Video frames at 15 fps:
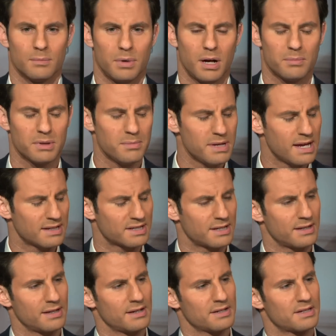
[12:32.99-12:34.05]
Bob, let me ask you
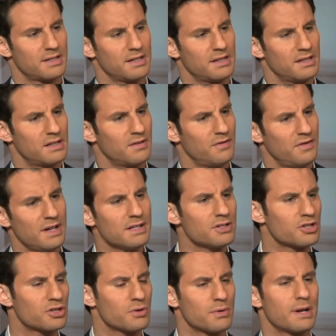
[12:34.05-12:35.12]
this. Did the
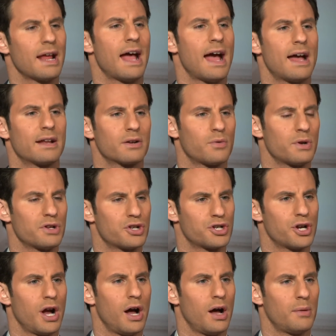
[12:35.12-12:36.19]
defense do an adequate
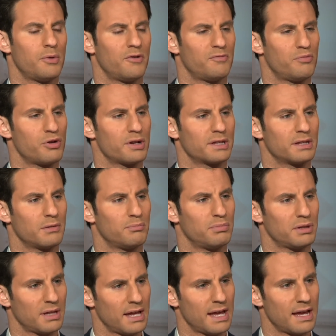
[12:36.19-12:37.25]
job of putting the
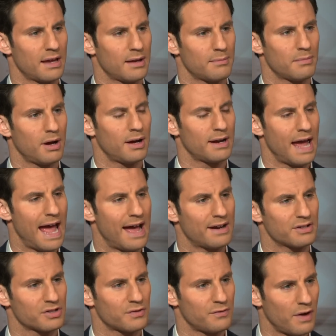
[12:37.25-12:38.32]
blame on
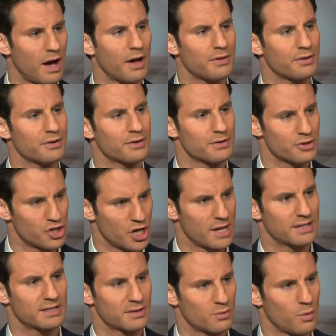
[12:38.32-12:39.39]
Hannah's father,
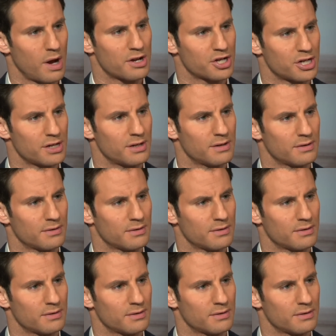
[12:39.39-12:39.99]
Jason Wesche?